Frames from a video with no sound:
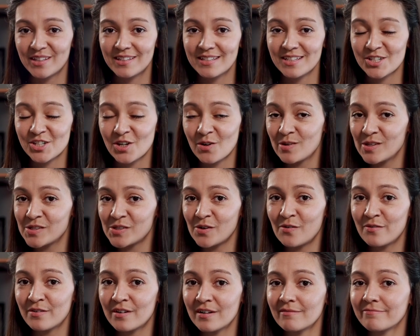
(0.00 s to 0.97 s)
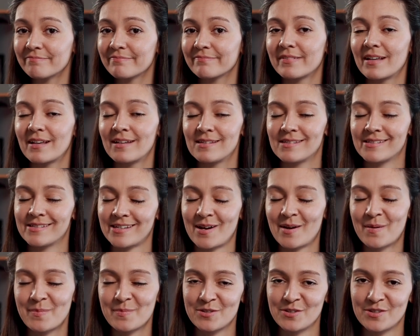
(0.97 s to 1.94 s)
that the show is over, it's
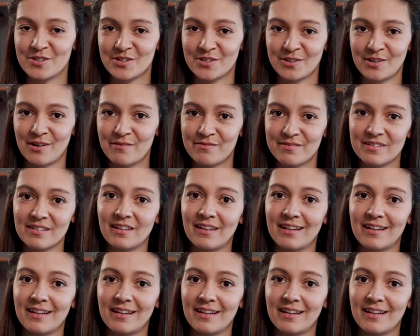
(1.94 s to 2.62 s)
time to turn off the